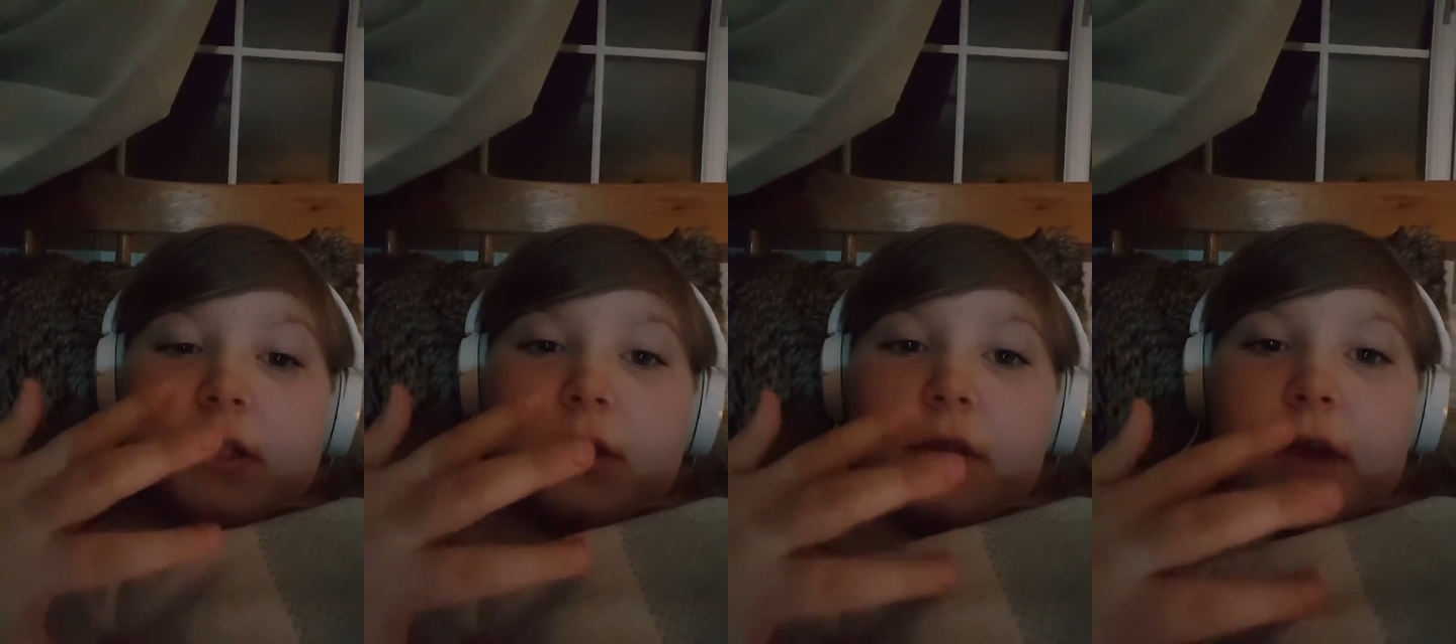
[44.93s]

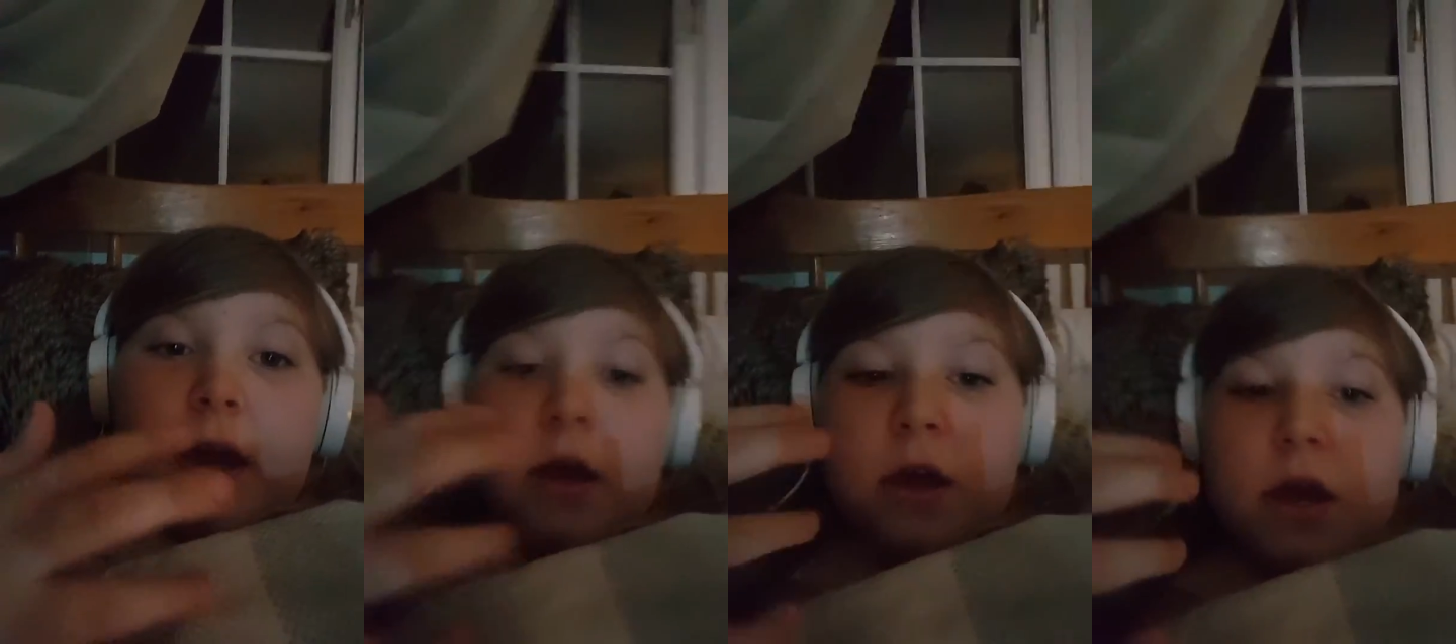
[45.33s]
So
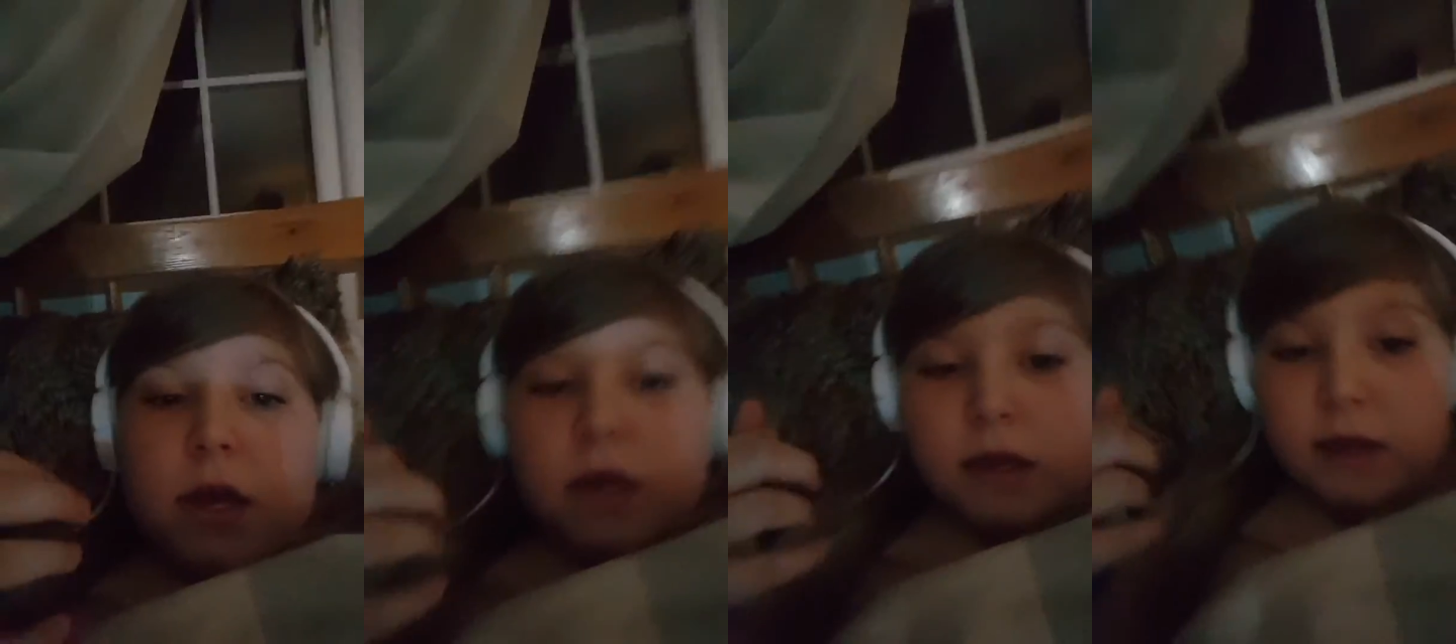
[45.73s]
yeah,
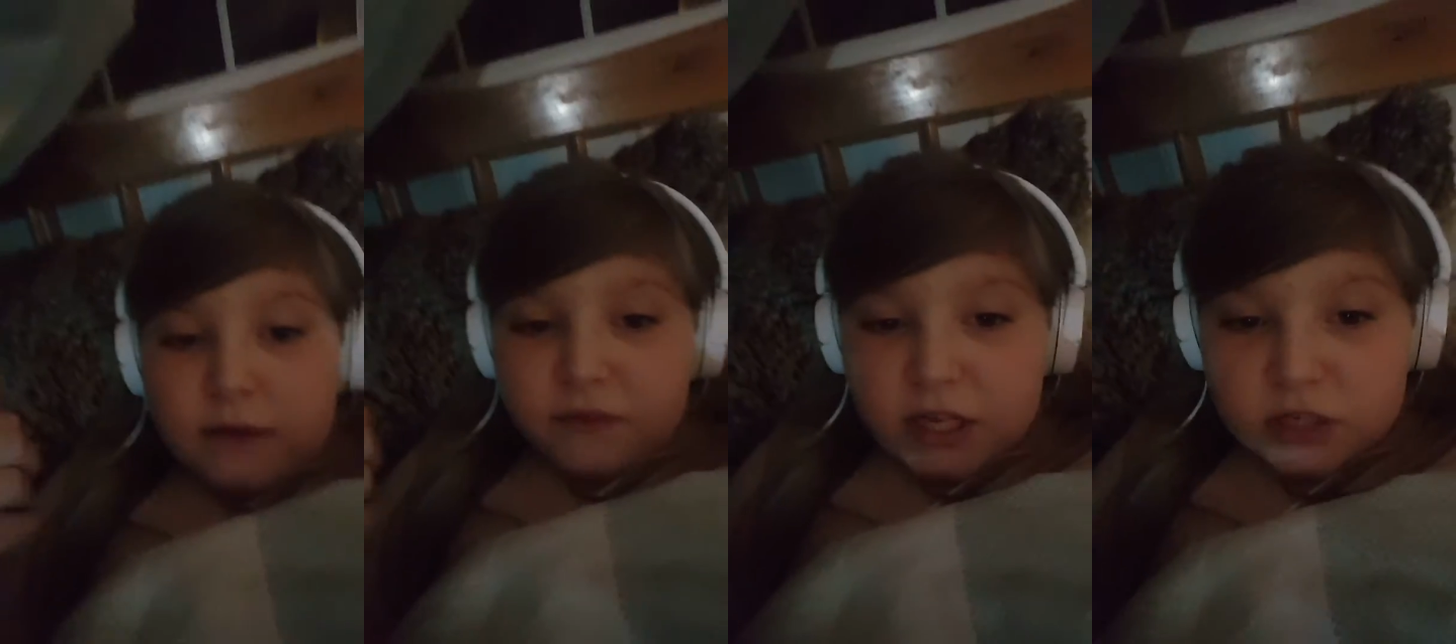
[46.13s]

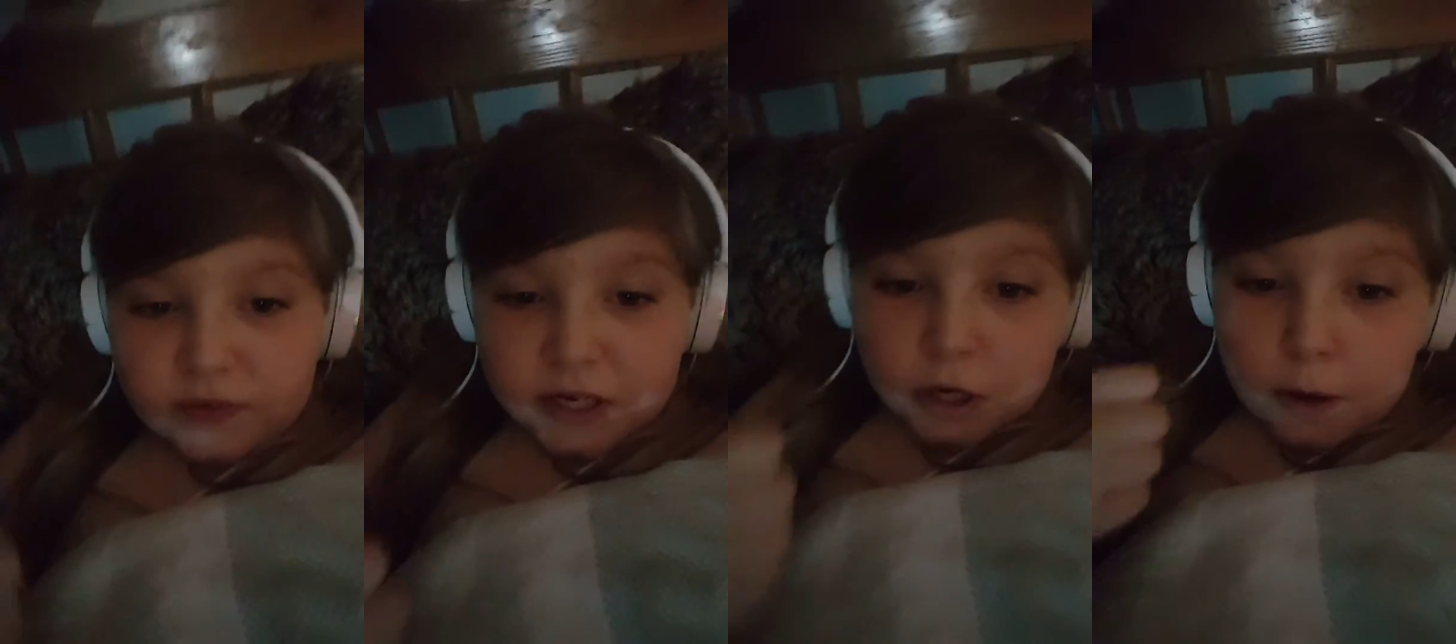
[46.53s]
give this
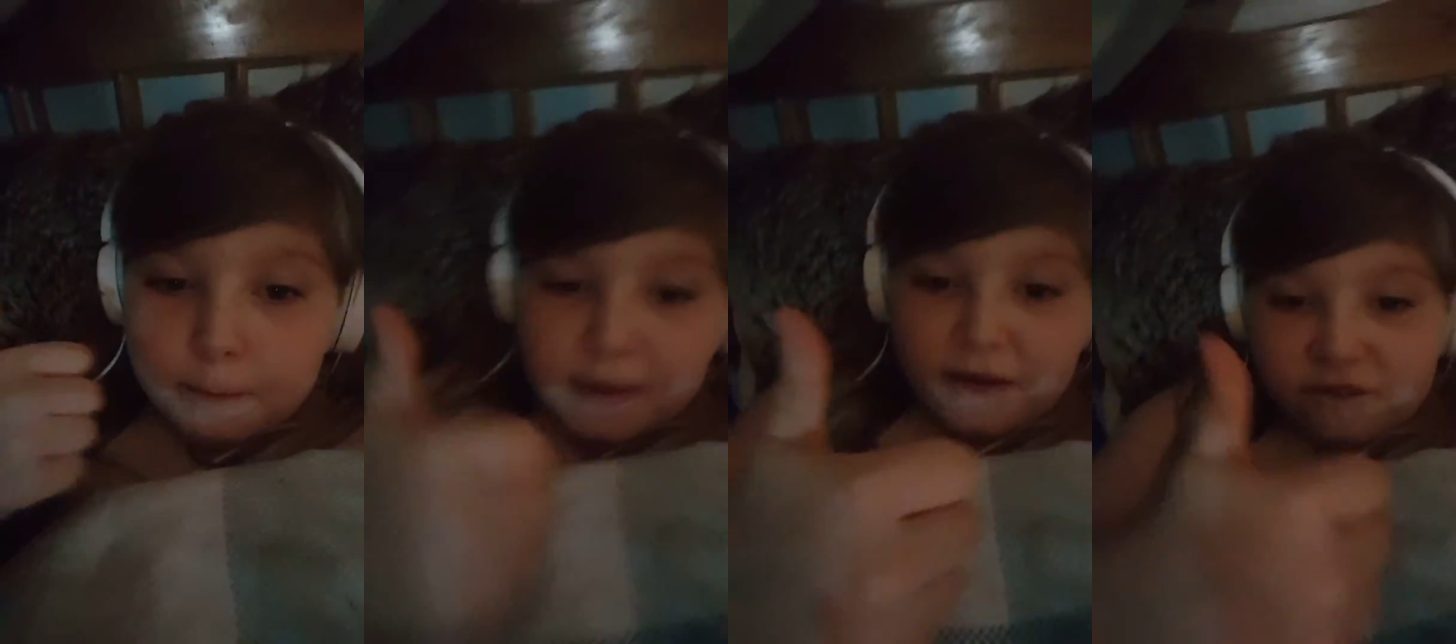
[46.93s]
video a
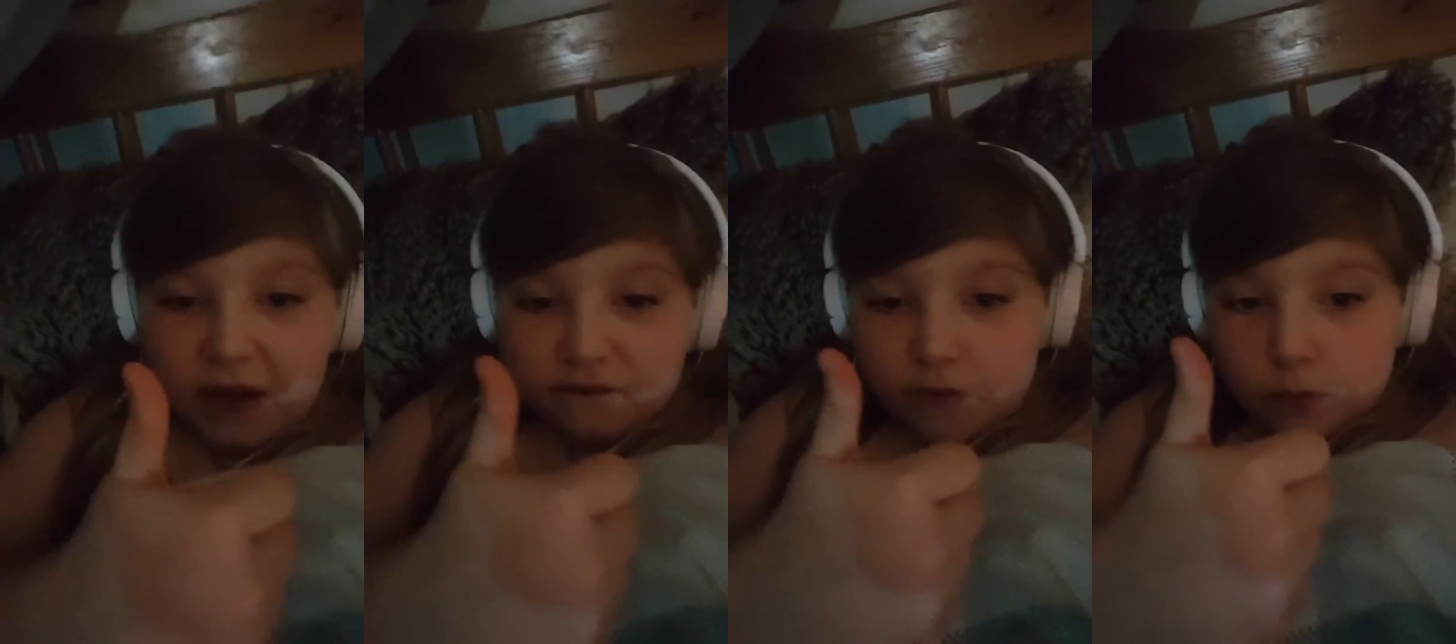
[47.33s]
big
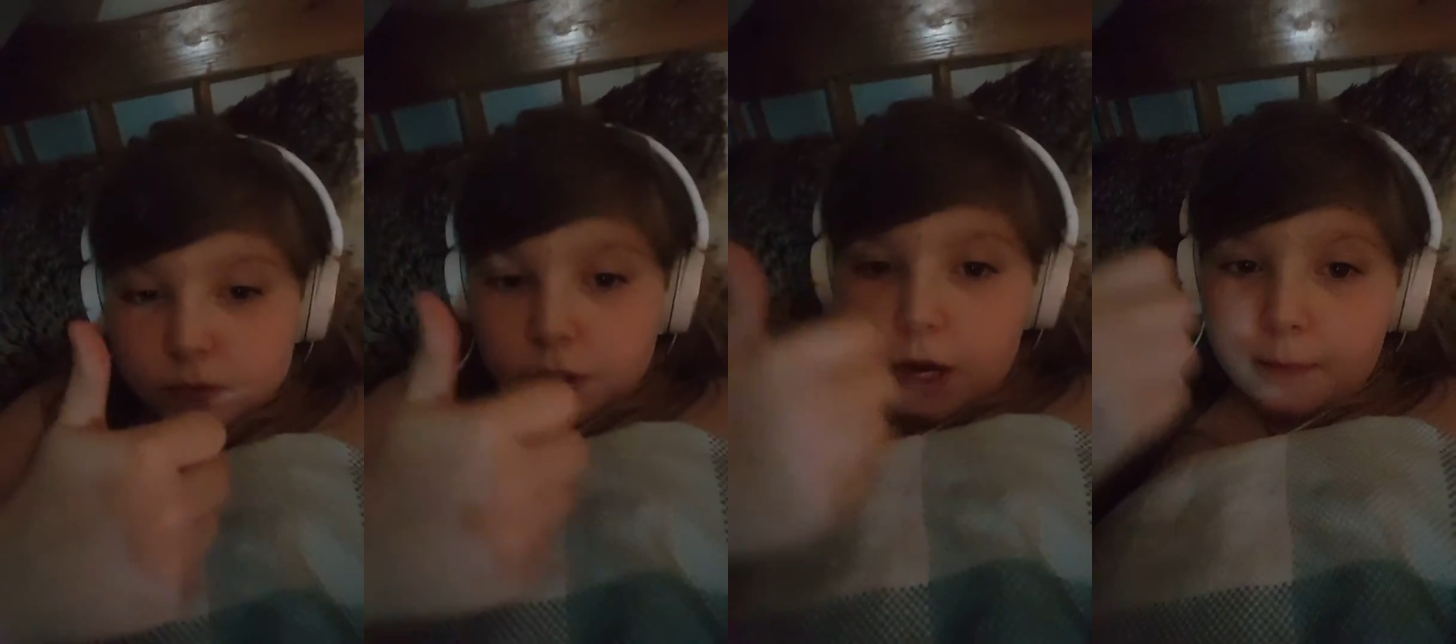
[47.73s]
fat
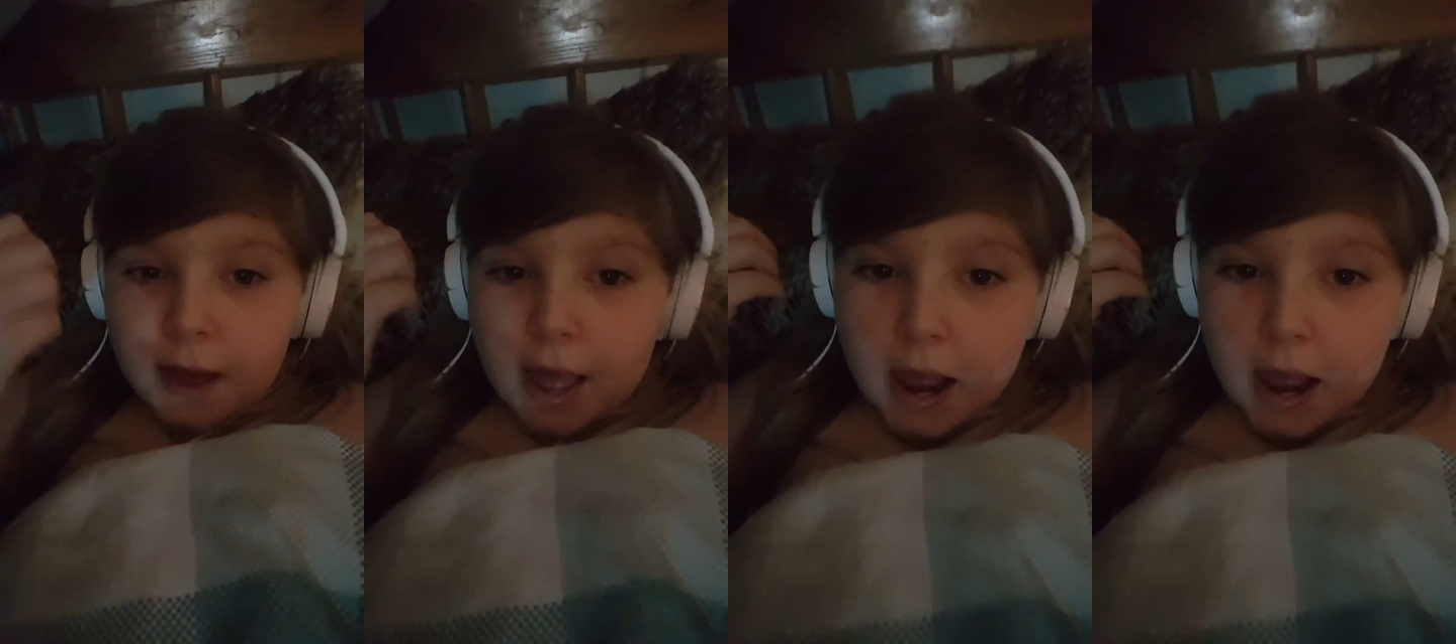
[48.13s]
thumbs up